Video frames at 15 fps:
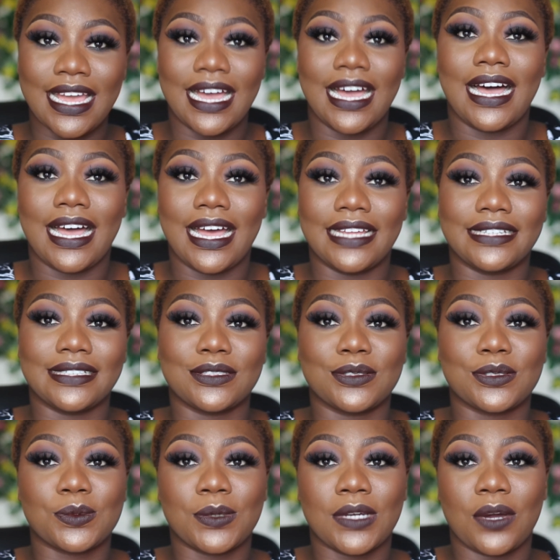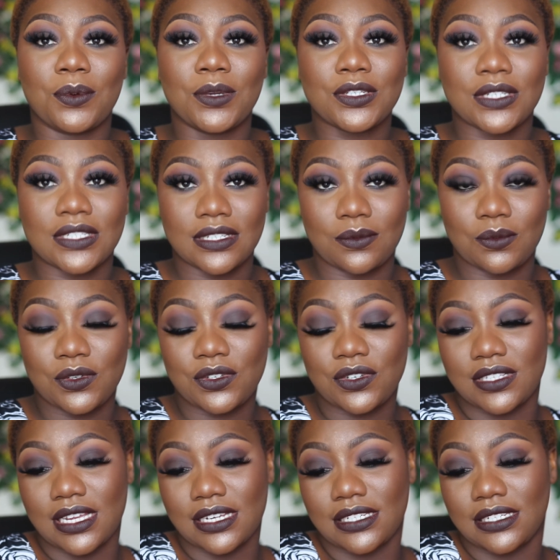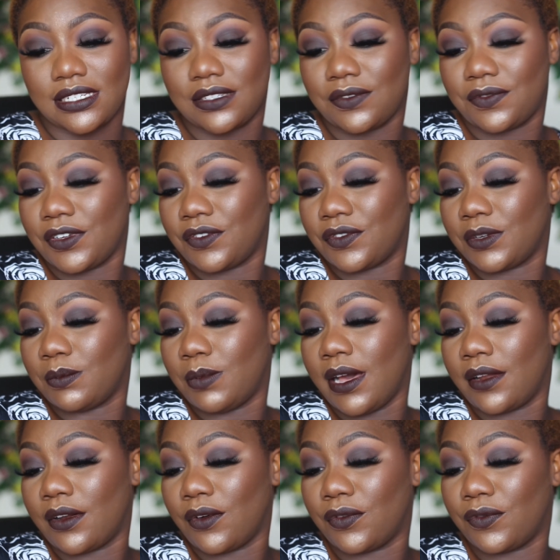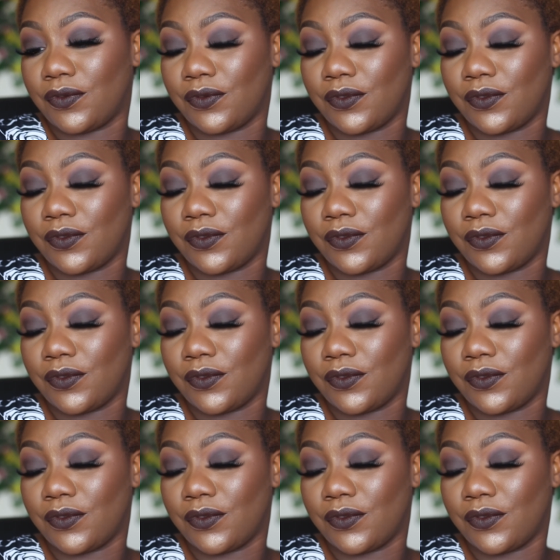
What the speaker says: And as well, which was actually the favorite part of